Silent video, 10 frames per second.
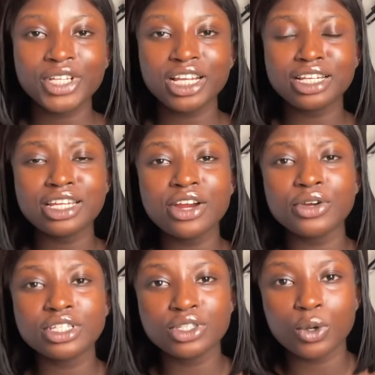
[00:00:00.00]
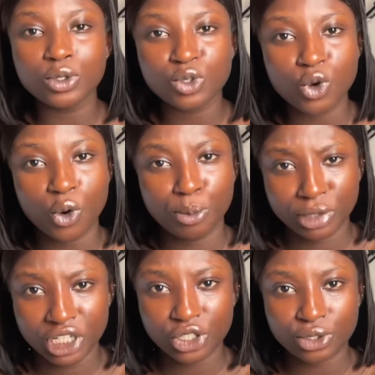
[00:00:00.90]
There is also
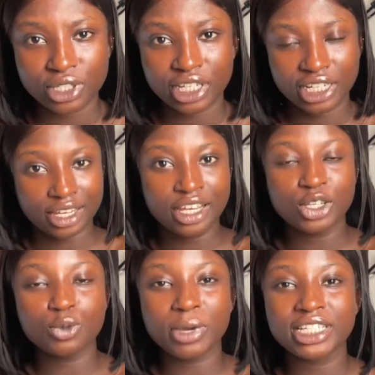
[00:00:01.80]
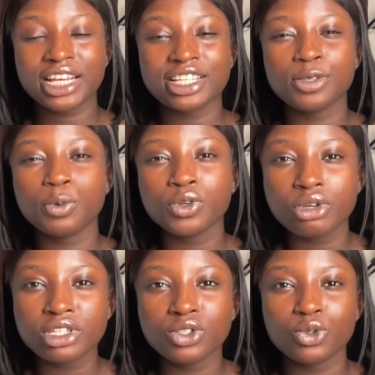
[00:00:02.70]
combination skin. You might
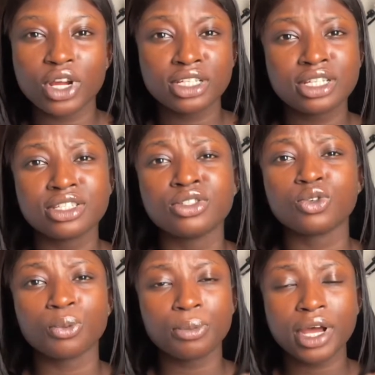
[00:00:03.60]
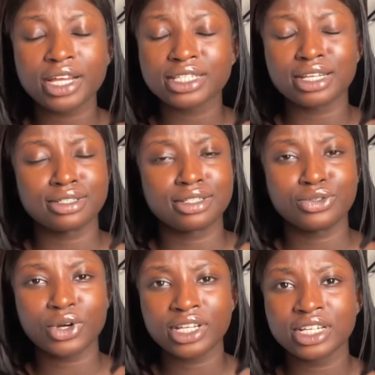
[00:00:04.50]
experience dryness in some parts and
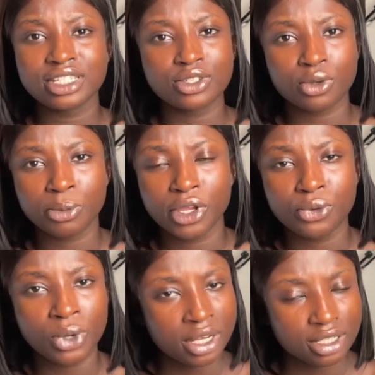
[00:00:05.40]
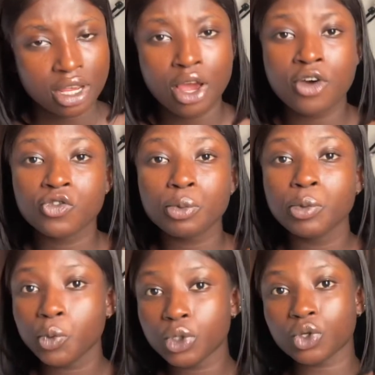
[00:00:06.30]
dryness in some areas. For
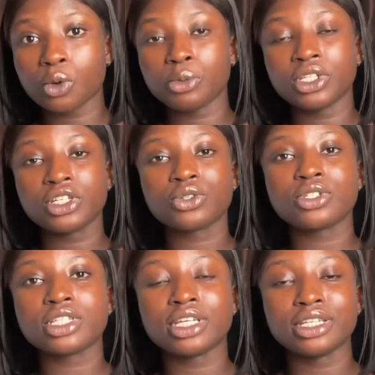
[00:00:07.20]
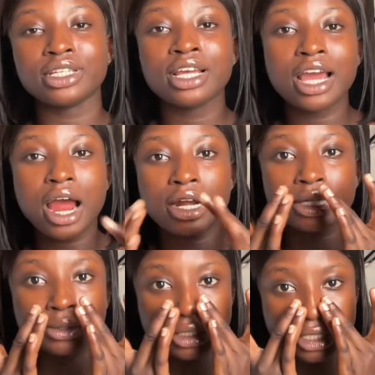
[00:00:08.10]
people with combination skin,
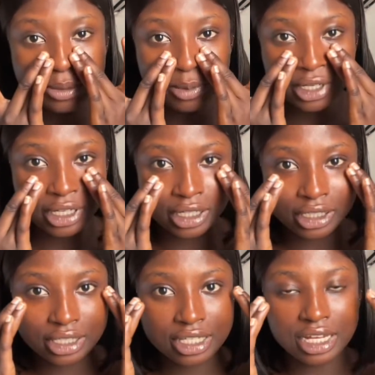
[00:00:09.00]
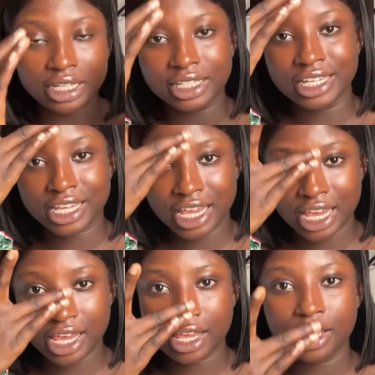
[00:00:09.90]
around this place and
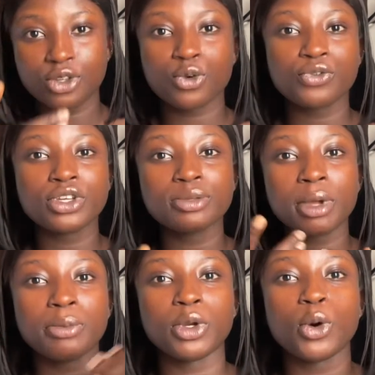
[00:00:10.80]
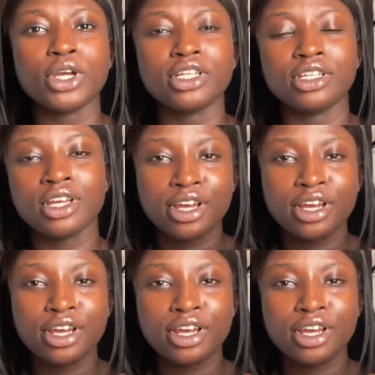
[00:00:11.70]
here, your face might be oily.